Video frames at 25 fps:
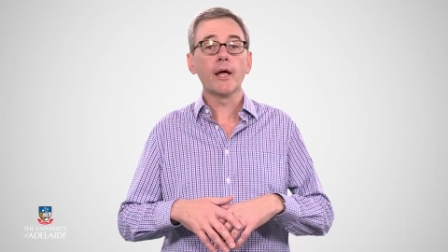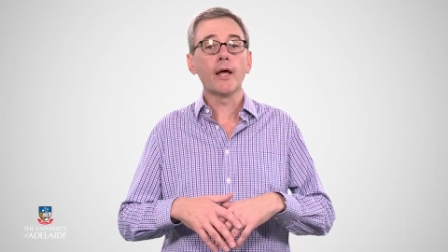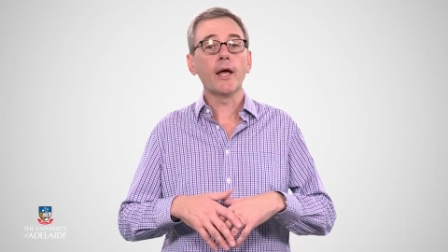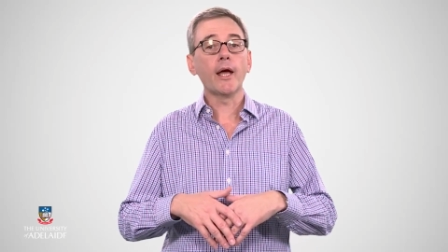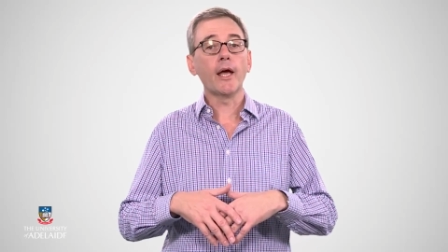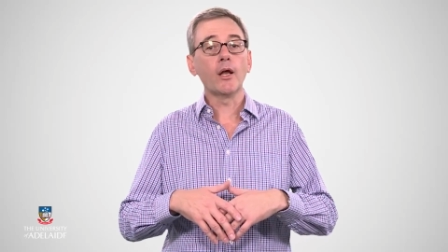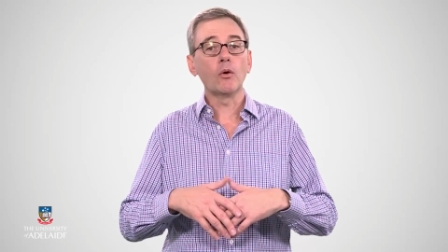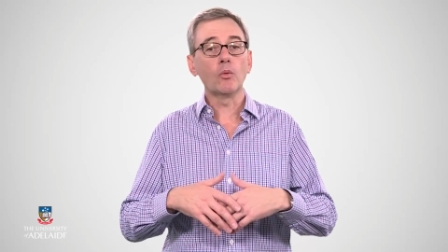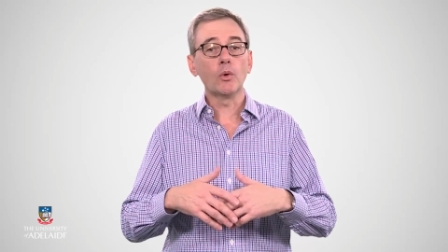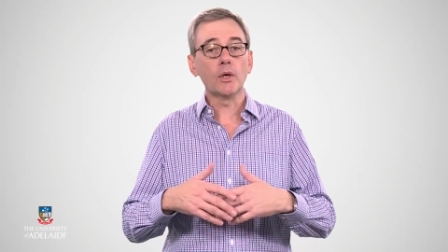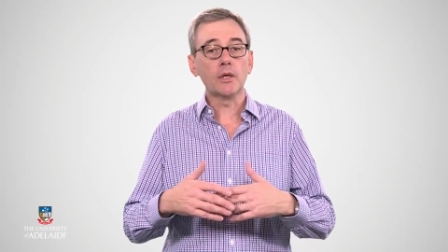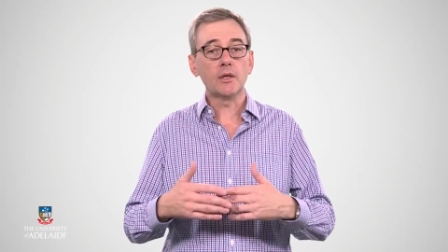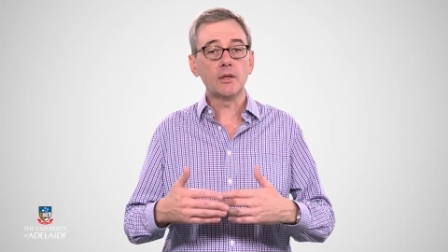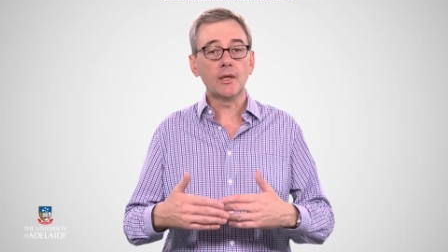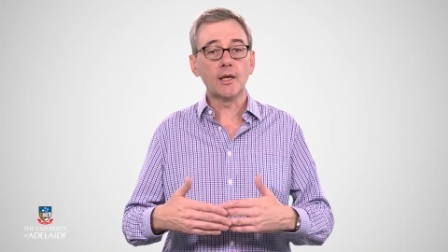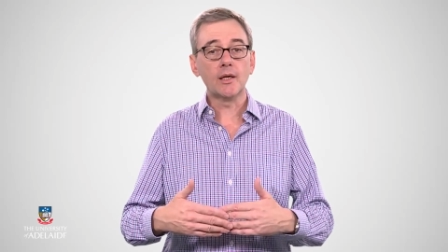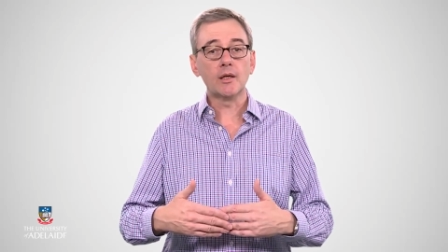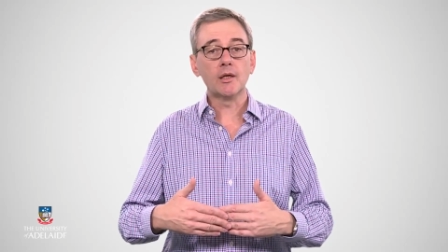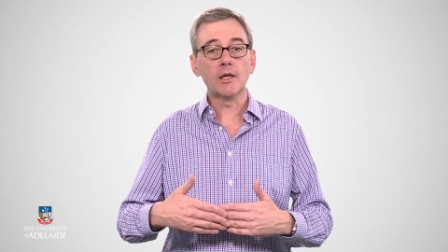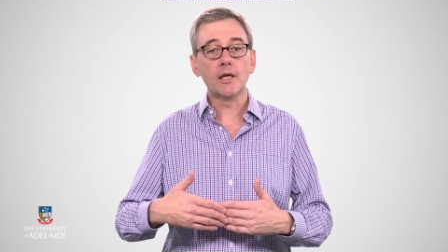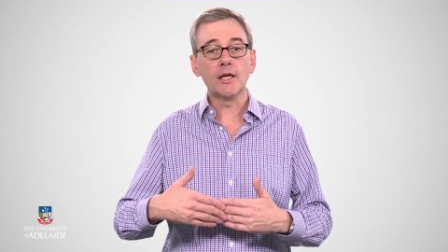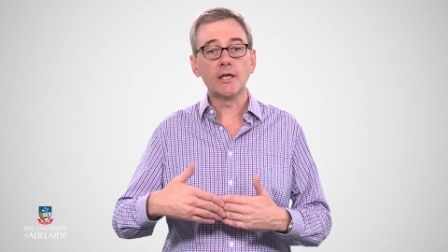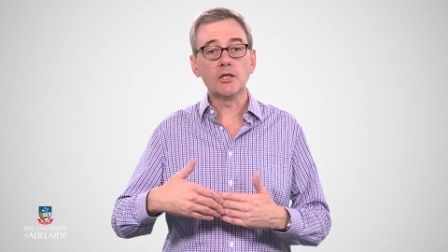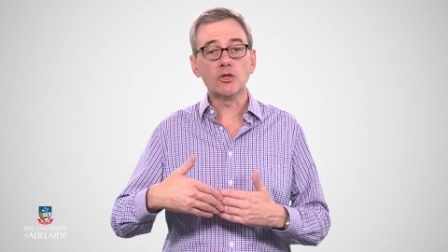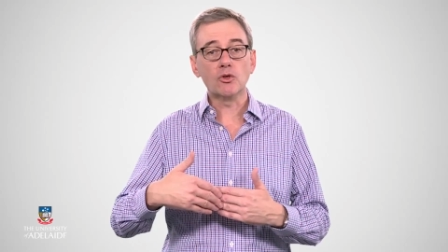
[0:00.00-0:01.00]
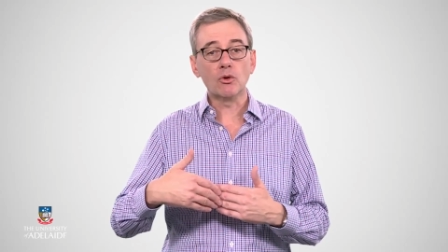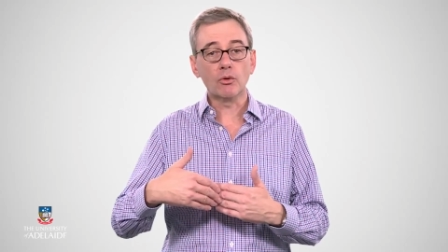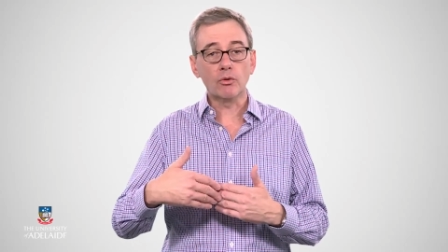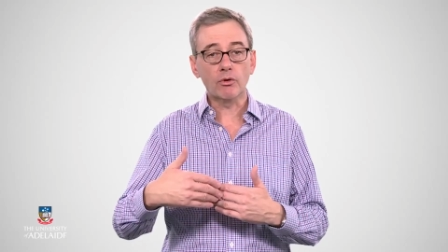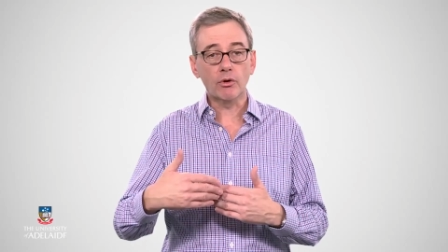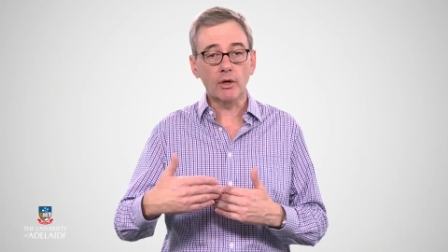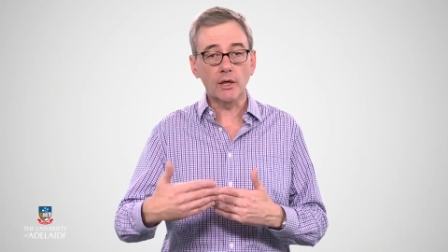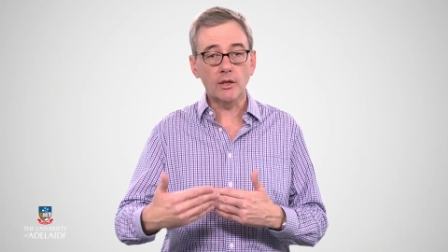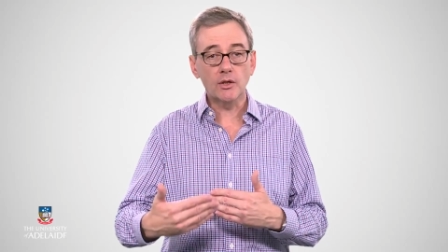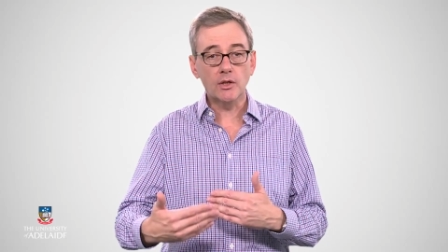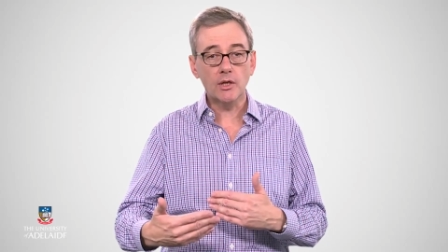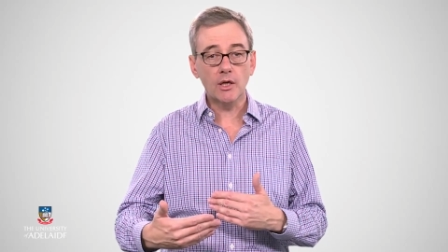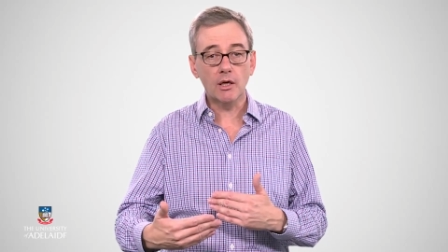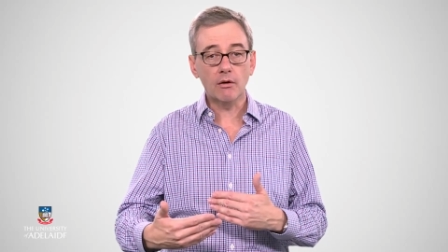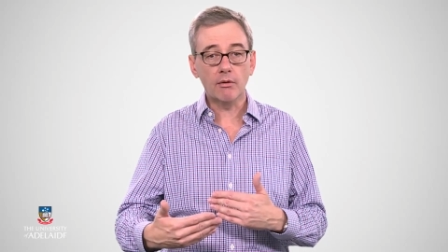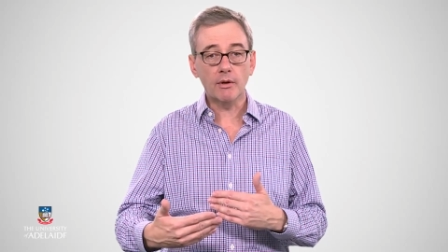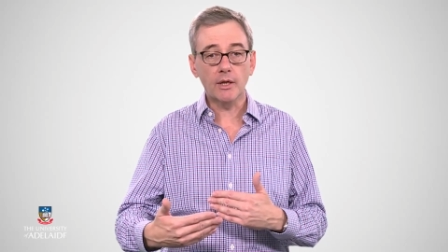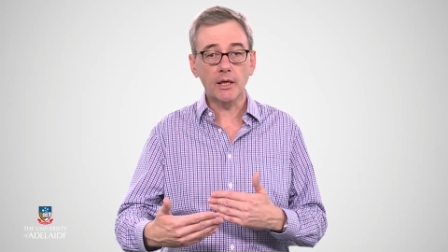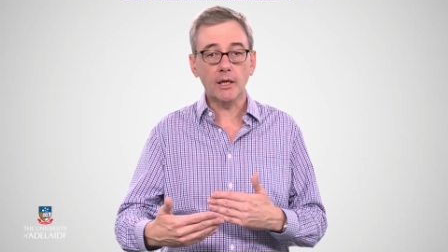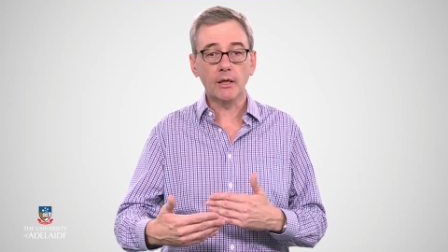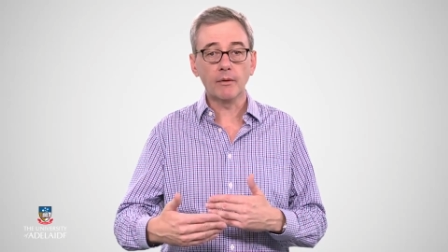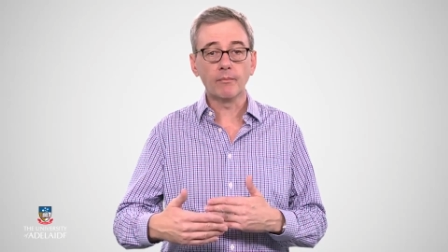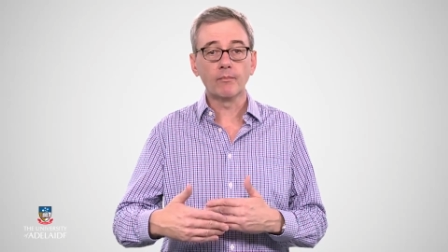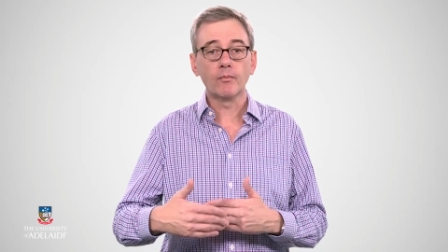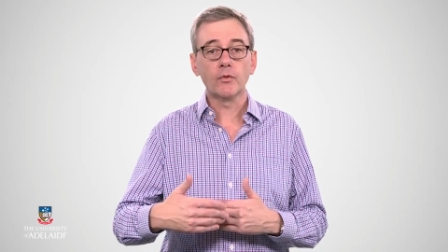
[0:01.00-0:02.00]
and what deadlines or
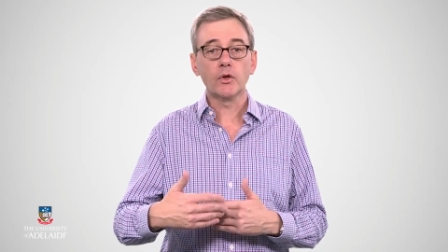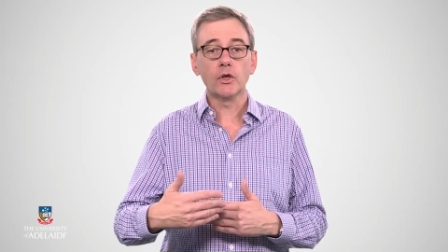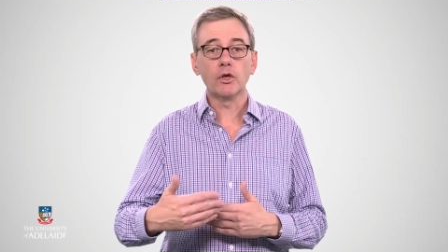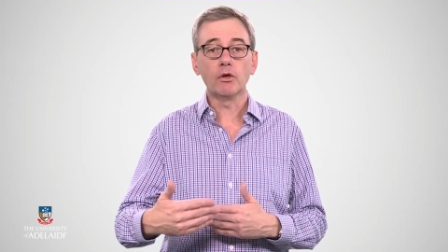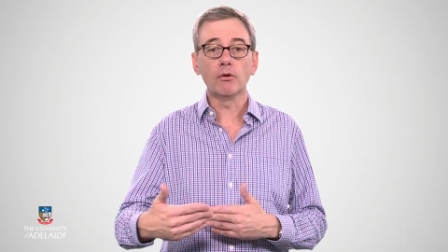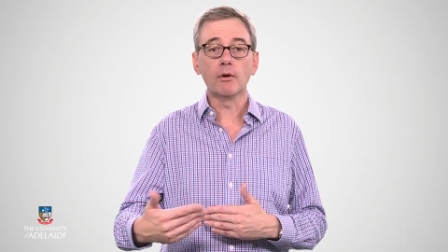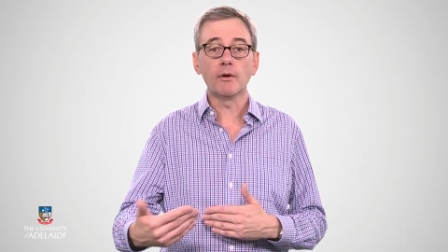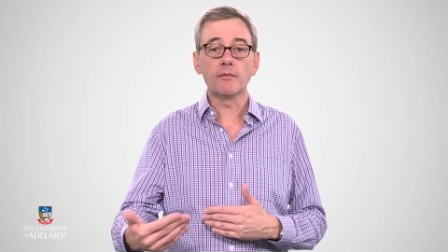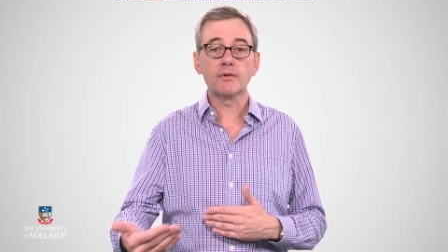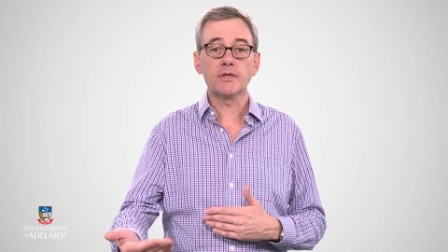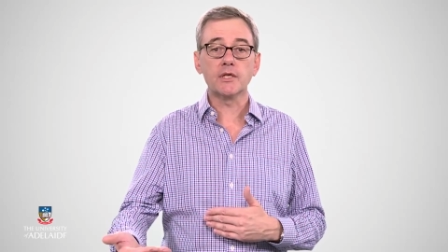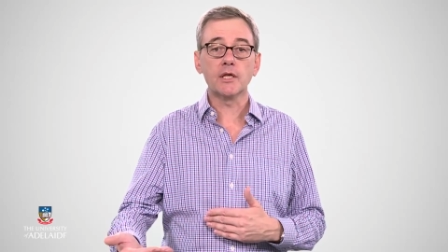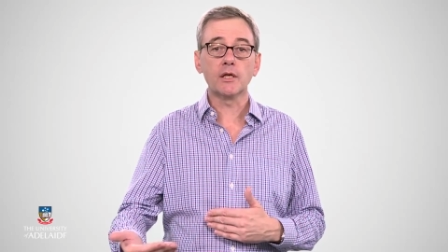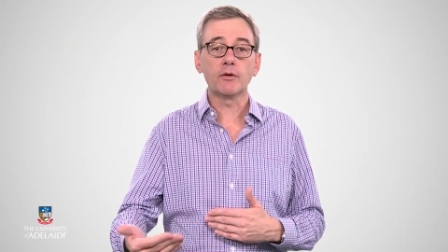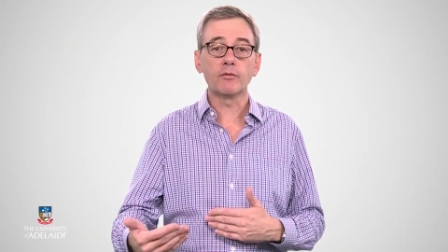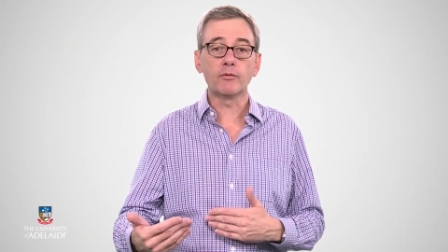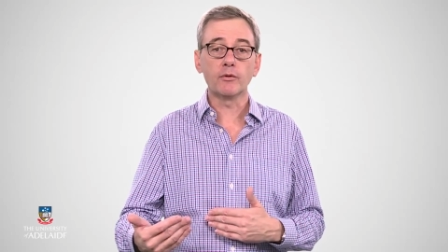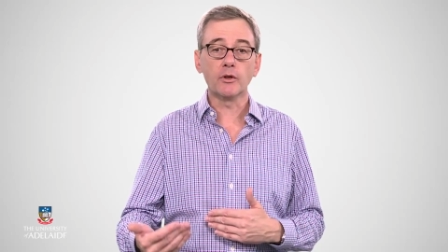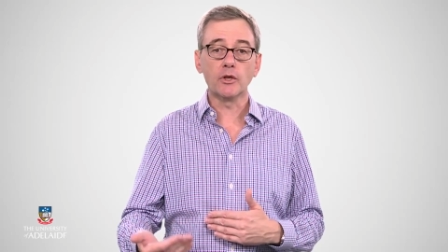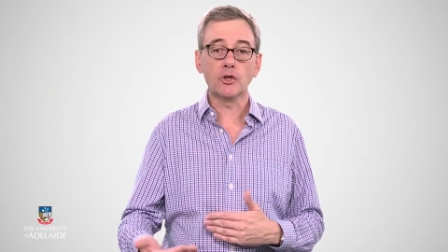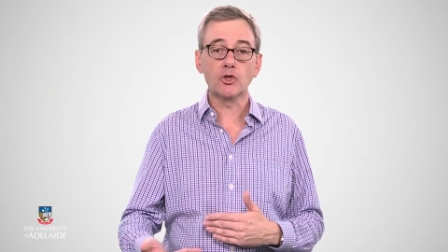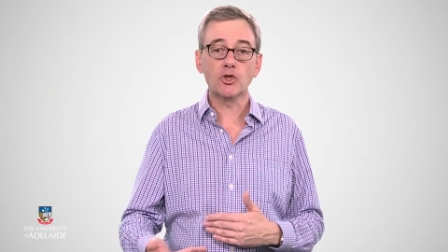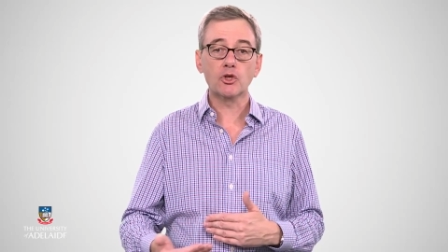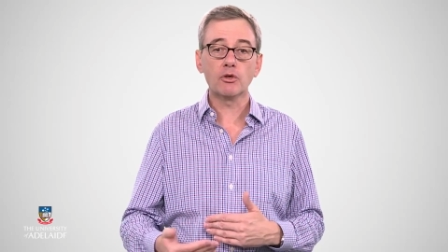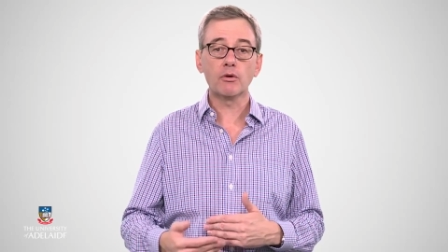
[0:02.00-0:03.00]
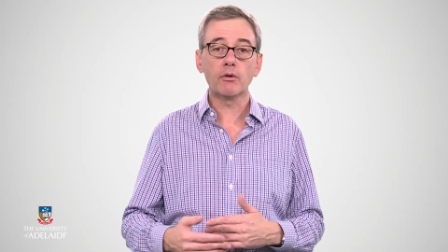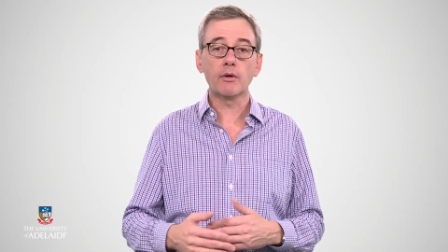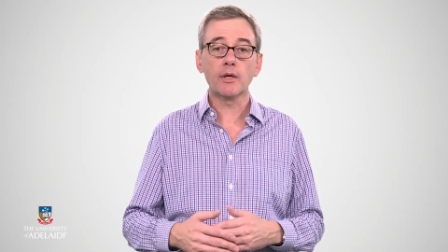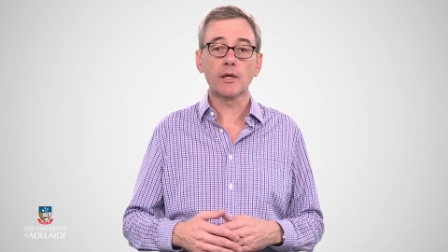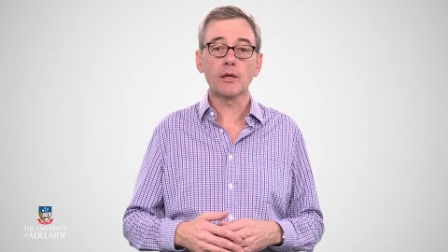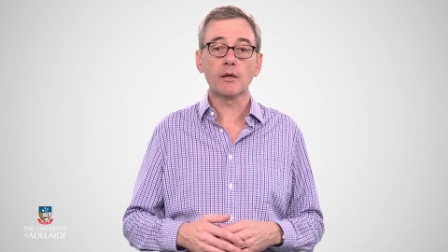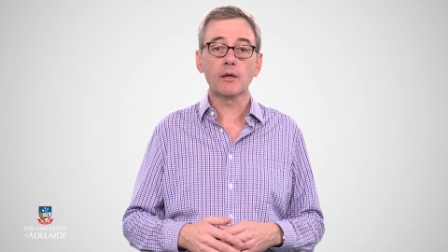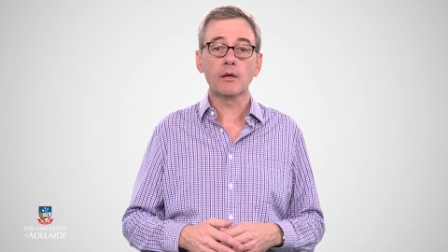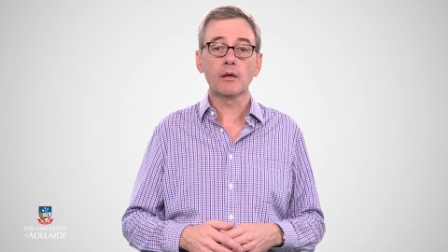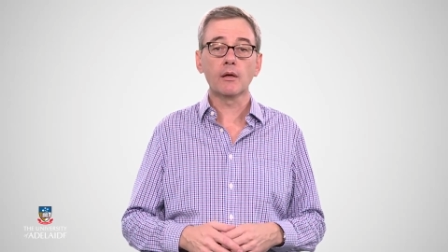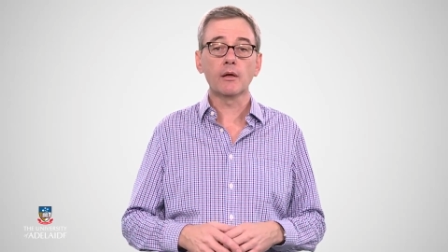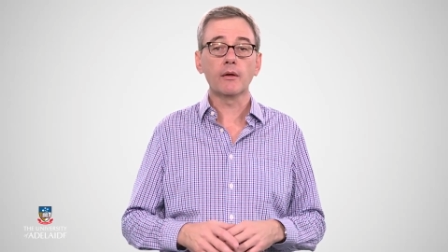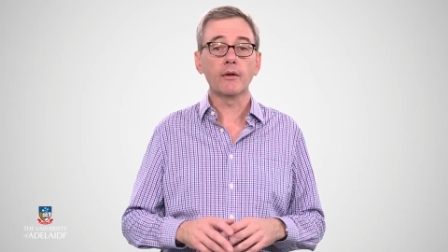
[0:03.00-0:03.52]
criteria you have set for ensuring